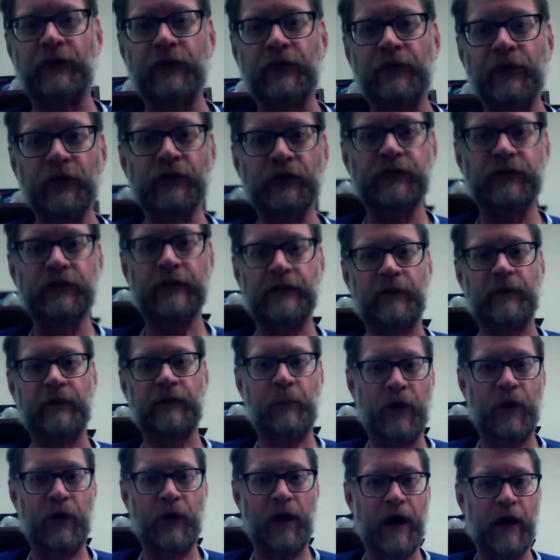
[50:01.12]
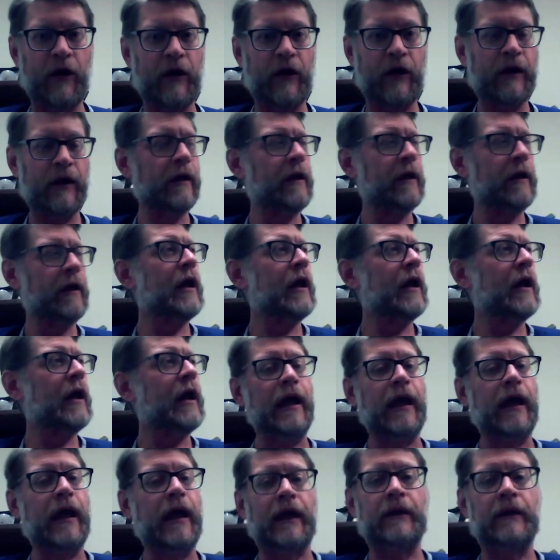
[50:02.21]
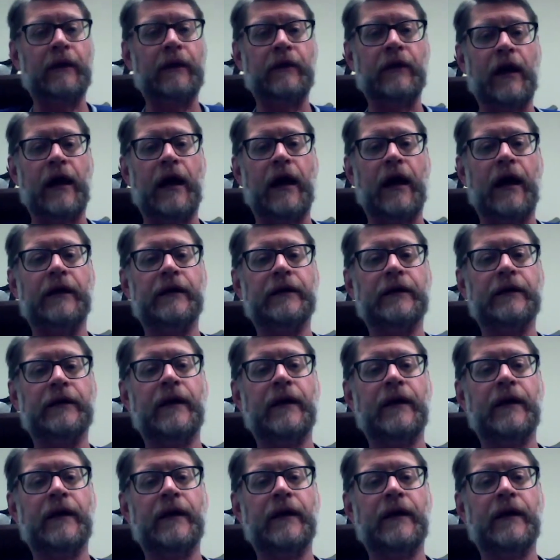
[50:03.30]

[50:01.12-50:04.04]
screws and some prayer. And I